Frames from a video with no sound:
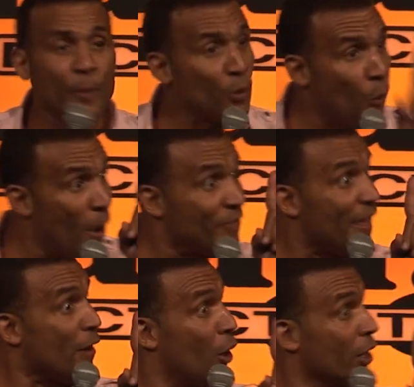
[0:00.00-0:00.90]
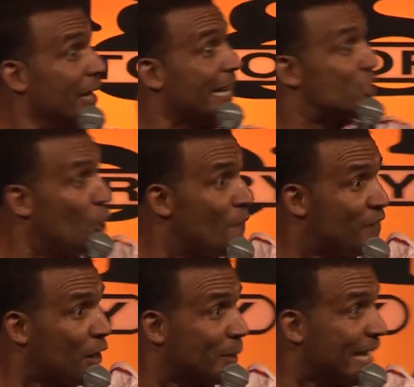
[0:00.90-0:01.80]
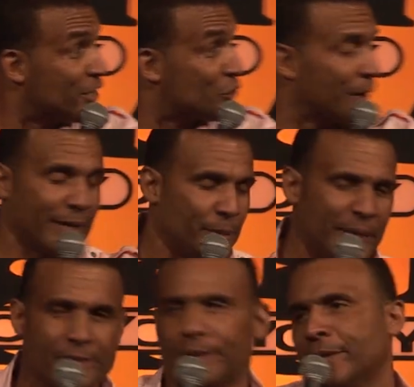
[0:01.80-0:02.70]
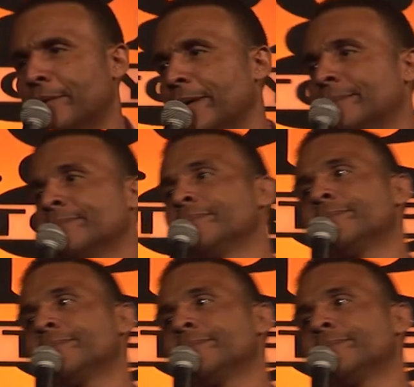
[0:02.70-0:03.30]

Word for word: He put one thing on her list. Don't fuck with that tree. The bitch couldn't do it.